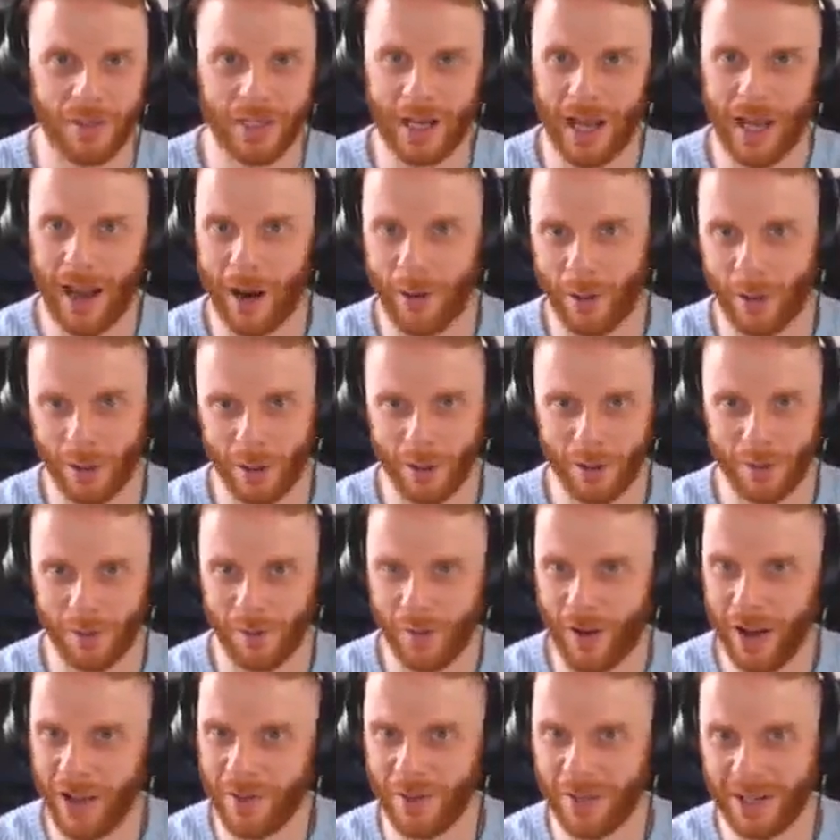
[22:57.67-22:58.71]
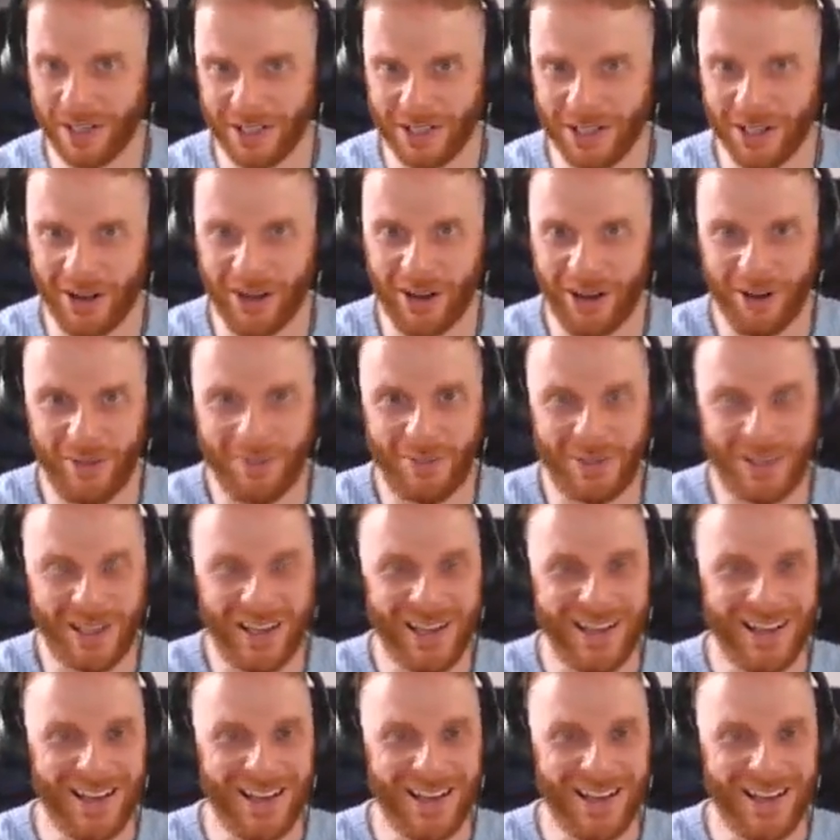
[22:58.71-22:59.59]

an hour, 5-minute jobs,